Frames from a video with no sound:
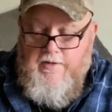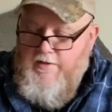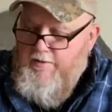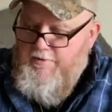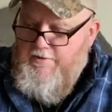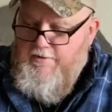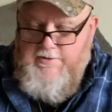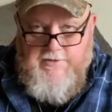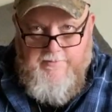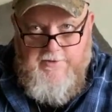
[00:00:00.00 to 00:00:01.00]
And let me tell you
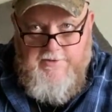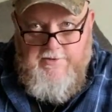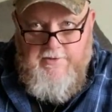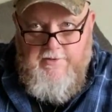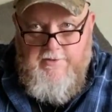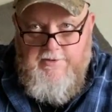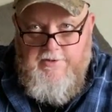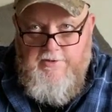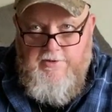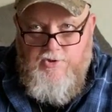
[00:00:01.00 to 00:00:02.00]
something, this thing is
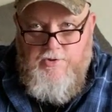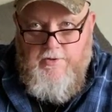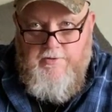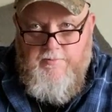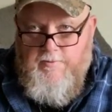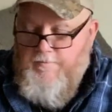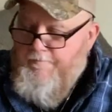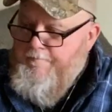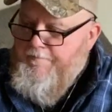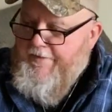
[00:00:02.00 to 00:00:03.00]
indestructible.
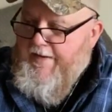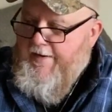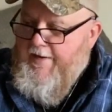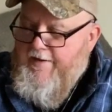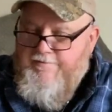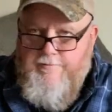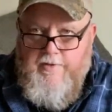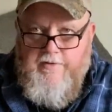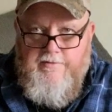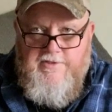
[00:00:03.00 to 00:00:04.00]
I have
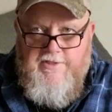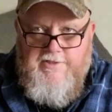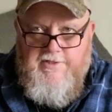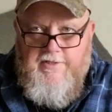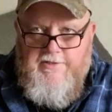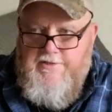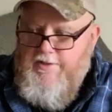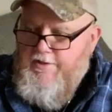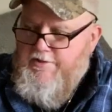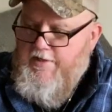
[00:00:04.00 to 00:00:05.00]
about 6 of these
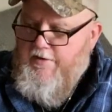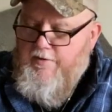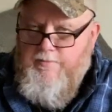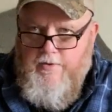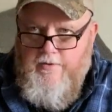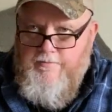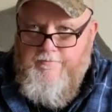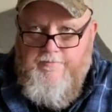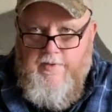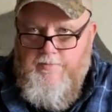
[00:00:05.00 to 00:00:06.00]
things now. I bought
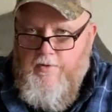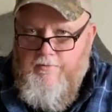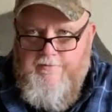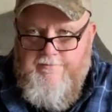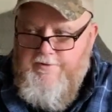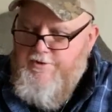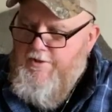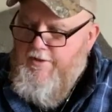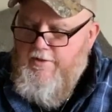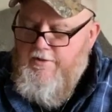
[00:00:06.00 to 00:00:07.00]
one for each of
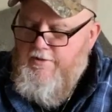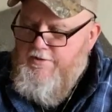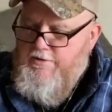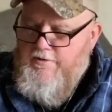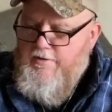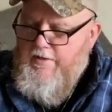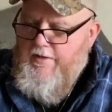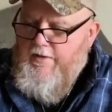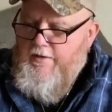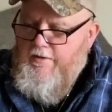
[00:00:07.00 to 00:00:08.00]
the kids, and
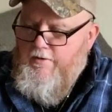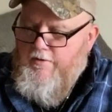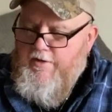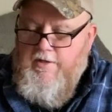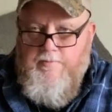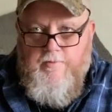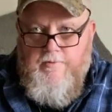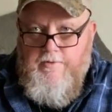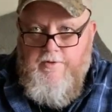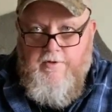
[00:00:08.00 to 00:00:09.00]
I keep
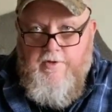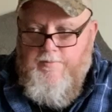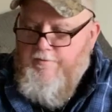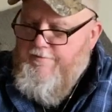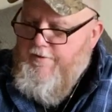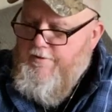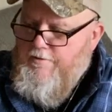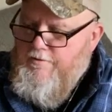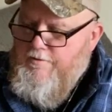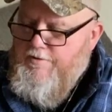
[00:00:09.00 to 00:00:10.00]
one in a couple
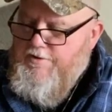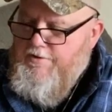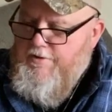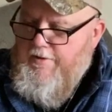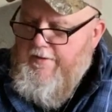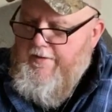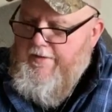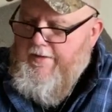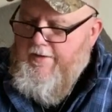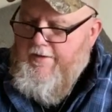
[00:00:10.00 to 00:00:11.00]
vehicles.
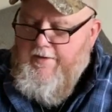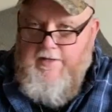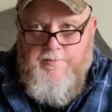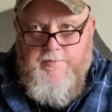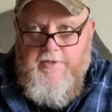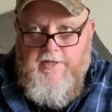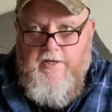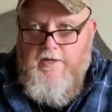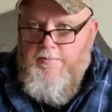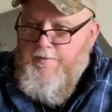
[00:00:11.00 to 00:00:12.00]
I keep them in the
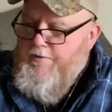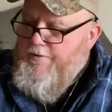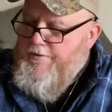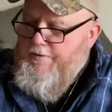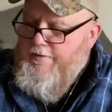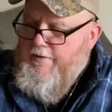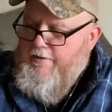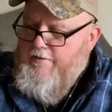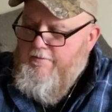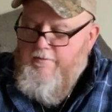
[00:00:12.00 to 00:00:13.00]
camper.
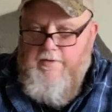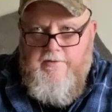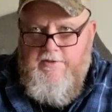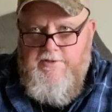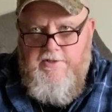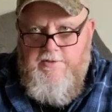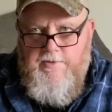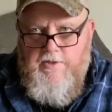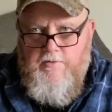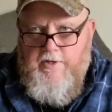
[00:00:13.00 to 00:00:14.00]
These things have
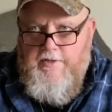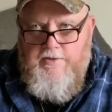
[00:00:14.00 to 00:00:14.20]
been great.